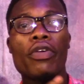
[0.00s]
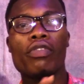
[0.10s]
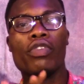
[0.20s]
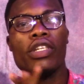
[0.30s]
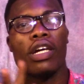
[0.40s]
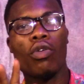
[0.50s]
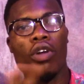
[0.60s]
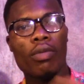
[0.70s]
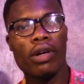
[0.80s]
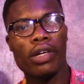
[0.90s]
Before you now
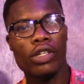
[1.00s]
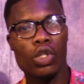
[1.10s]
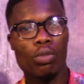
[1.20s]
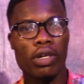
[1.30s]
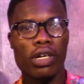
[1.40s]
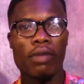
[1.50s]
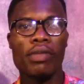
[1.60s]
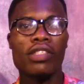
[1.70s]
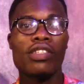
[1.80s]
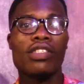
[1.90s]
call about Edoba
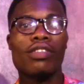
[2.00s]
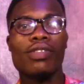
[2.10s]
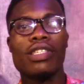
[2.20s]
Amisty TV,